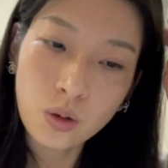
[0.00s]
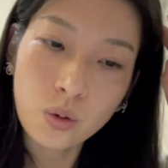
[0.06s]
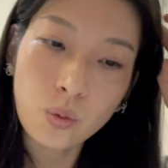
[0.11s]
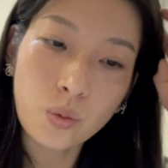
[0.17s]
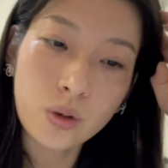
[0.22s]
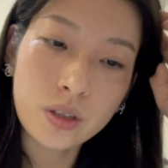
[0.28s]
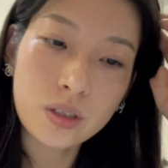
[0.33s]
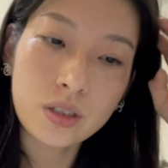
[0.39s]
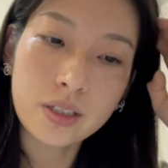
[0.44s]

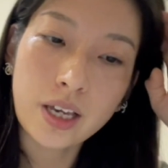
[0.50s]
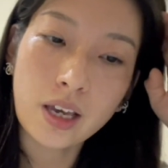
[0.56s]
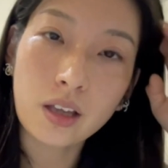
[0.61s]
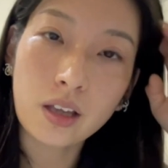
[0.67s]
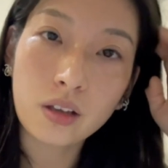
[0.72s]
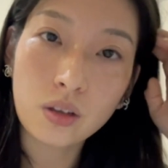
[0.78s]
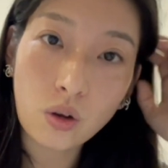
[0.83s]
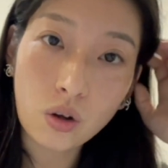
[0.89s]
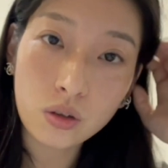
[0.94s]
which
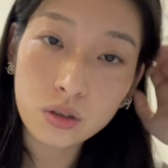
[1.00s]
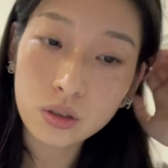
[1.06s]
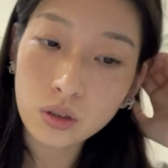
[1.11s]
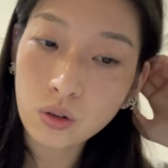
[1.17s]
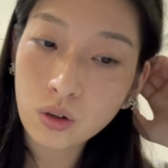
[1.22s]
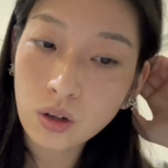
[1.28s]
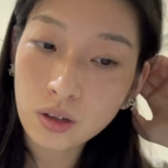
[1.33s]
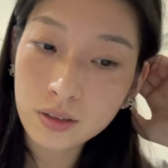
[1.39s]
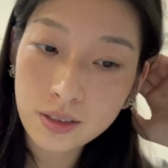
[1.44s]
can also
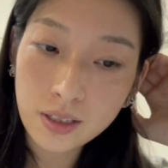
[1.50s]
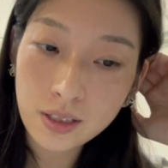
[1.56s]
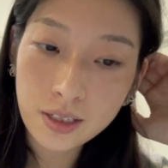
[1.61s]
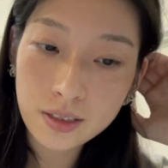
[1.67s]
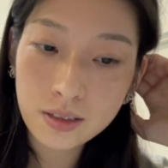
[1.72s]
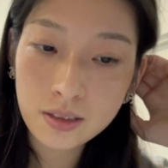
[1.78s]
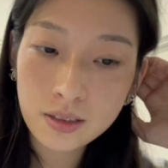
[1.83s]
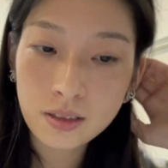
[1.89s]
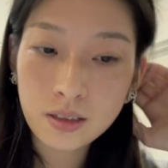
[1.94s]

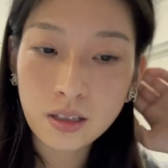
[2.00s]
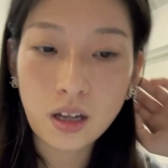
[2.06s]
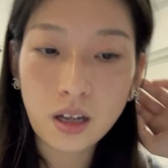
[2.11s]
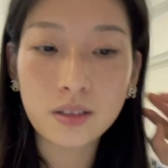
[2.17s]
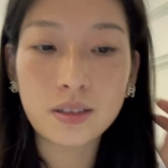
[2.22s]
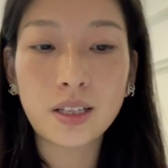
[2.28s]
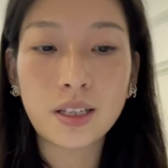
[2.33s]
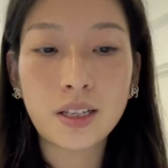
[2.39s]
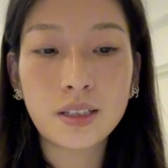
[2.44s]
assist
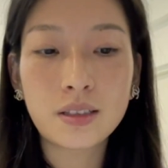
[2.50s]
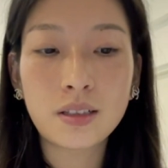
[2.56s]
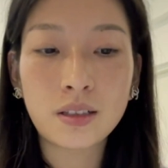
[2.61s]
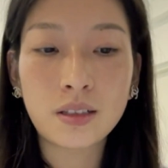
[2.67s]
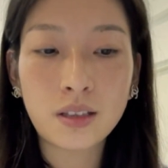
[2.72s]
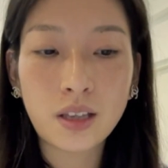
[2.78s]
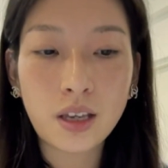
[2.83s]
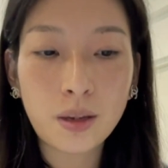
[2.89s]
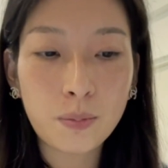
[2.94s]

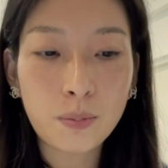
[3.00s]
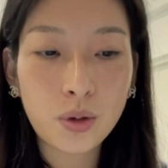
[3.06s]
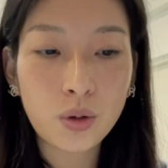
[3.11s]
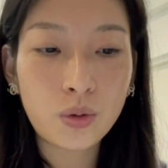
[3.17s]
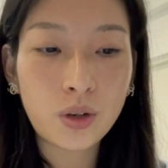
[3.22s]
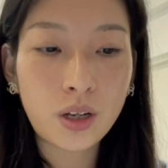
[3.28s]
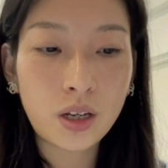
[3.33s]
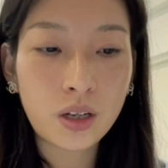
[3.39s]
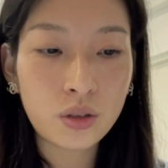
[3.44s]
in
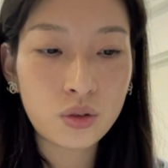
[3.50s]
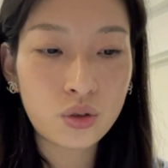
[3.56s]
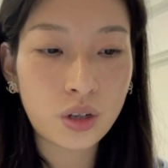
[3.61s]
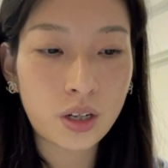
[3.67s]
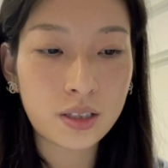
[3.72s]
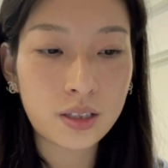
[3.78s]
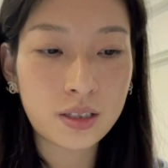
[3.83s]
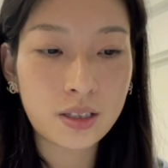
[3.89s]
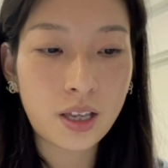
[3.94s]
building
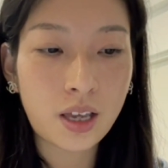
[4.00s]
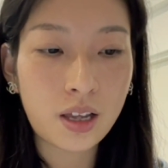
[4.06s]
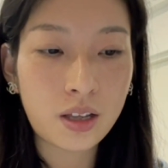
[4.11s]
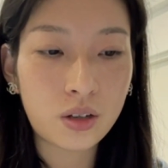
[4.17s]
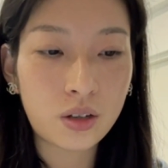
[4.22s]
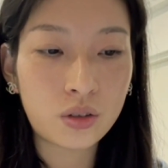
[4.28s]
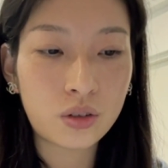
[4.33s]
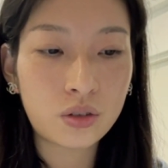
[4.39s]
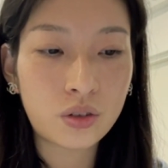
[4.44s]
trust
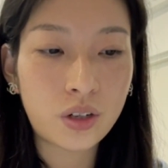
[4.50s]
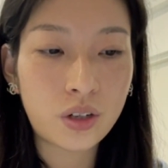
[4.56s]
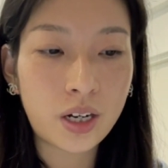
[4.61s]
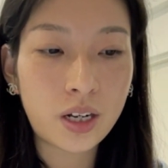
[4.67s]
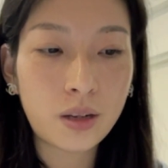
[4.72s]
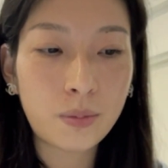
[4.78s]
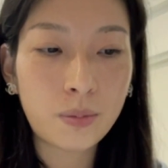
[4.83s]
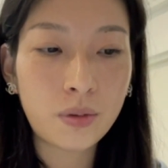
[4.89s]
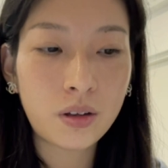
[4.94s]
and
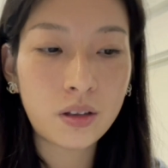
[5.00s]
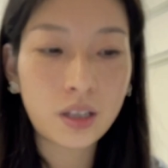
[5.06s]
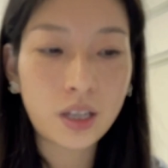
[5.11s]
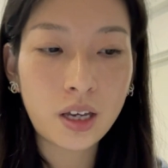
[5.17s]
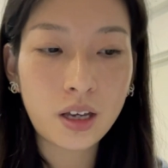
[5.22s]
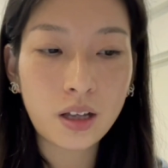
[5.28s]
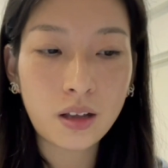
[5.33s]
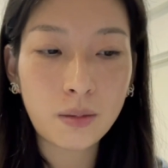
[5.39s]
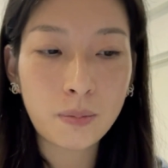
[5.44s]
credibility
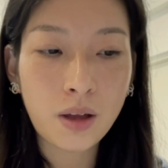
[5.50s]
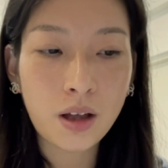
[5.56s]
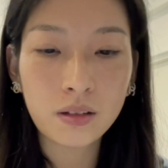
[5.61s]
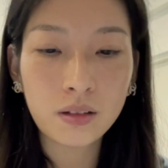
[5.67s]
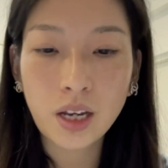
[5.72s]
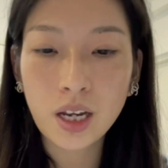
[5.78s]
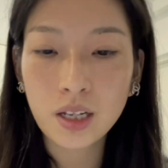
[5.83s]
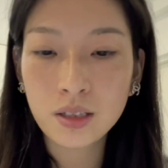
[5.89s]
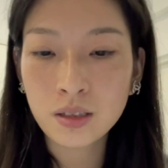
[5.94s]
among
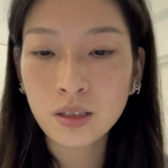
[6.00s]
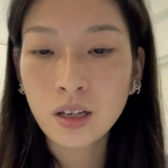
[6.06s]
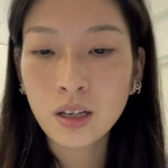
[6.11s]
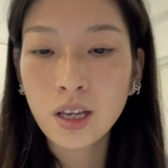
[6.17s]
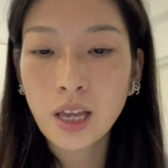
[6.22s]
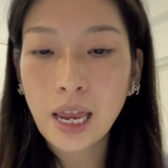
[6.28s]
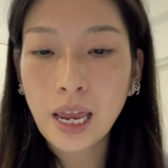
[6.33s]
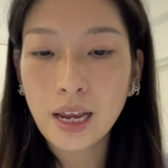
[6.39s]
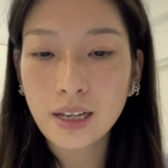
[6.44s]
its
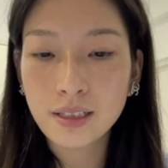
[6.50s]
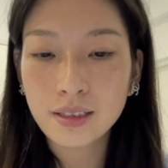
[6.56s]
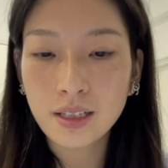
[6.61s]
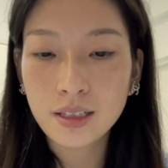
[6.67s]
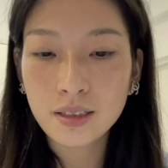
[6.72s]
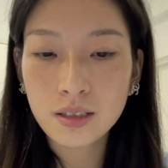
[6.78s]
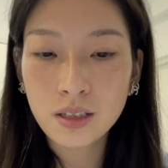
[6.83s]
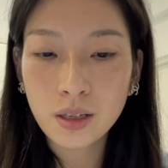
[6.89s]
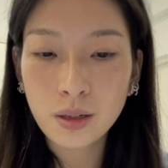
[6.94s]

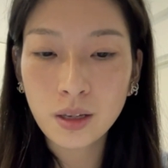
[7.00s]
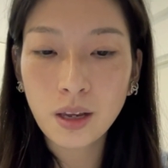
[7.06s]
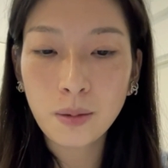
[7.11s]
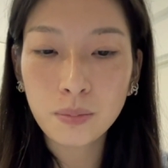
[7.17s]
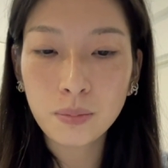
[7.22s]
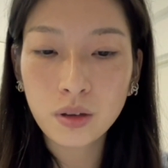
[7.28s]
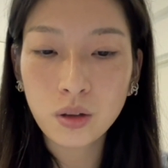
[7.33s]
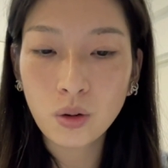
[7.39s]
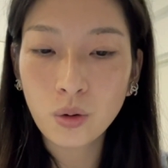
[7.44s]
existing
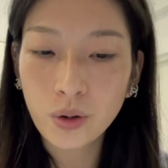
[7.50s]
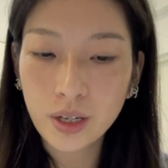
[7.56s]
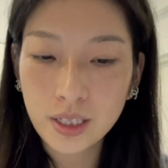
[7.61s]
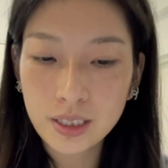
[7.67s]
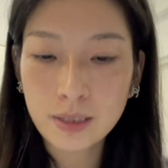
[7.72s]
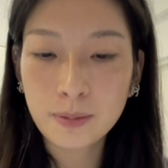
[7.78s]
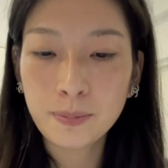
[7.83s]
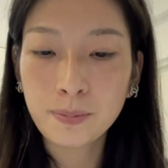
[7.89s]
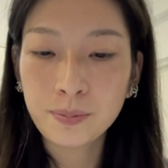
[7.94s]

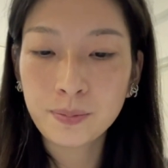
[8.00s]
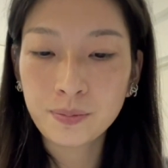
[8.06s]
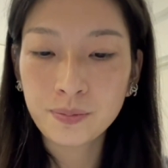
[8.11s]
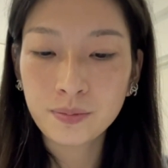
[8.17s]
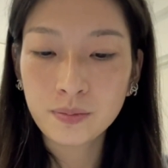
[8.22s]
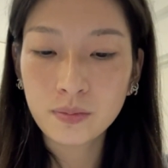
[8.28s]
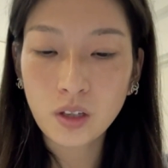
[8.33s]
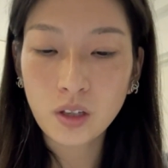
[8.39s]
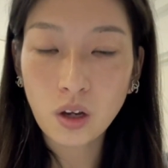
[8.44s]
employees.
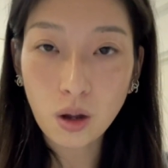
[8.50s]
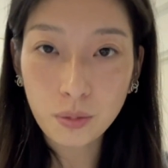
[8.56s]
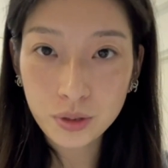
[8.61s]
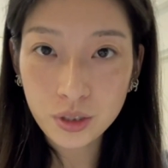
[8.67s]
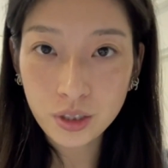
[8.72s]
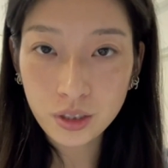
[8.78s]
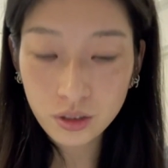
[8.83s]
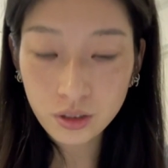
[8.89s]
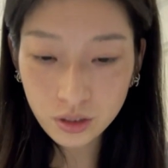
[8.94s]

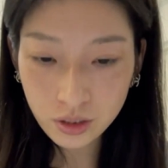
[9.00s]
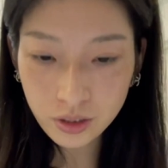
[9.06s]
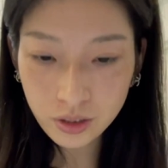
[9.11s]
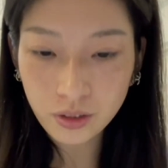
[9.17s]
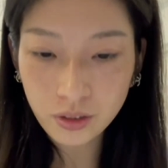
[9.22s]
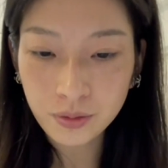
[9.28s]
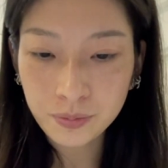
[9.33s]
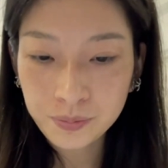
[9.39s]
Option 2,